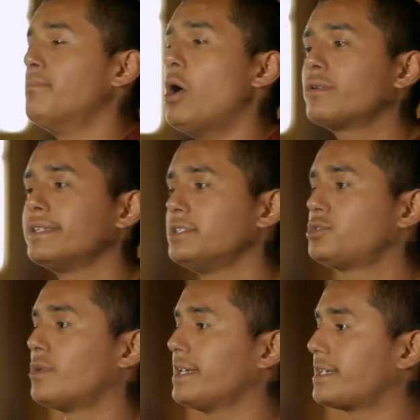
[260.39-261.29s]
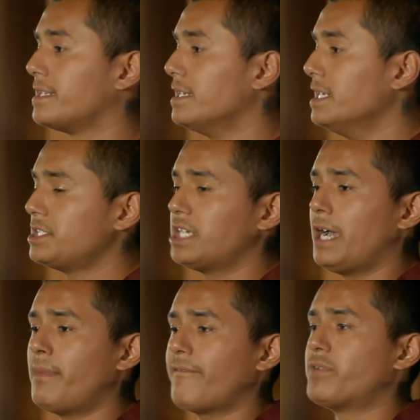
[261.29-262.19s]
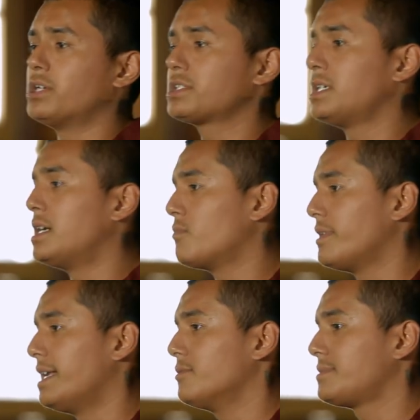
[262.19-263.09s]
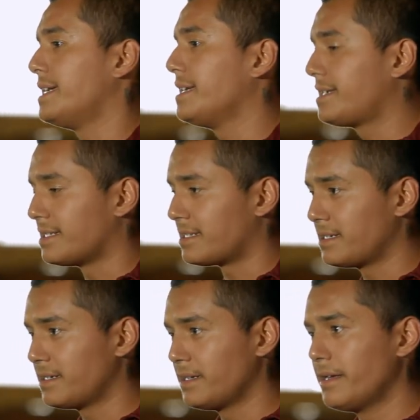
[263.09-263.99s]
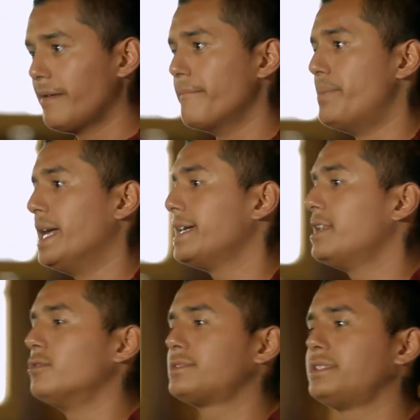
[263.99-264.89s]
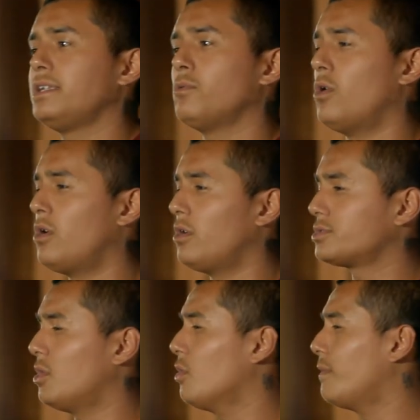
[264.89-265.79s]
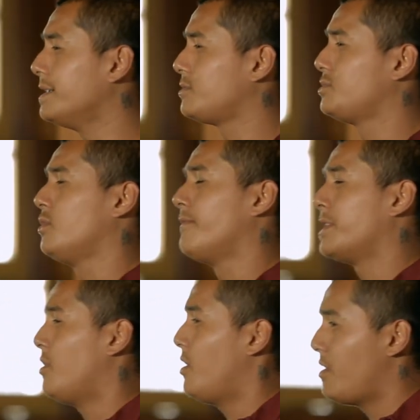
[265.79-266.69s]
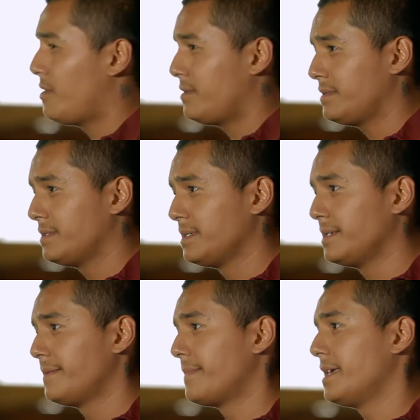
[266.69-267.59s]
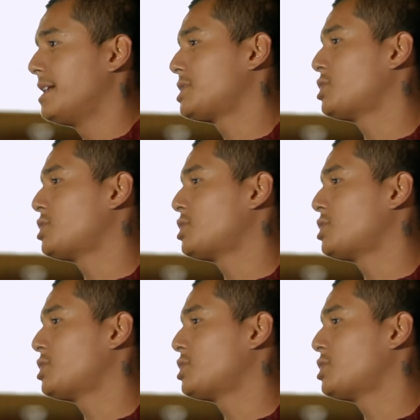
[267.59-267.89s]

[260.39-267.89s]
smoking and drinking, shot my first gun without thinking, banging on city walls all the way to juvenile hall. Then I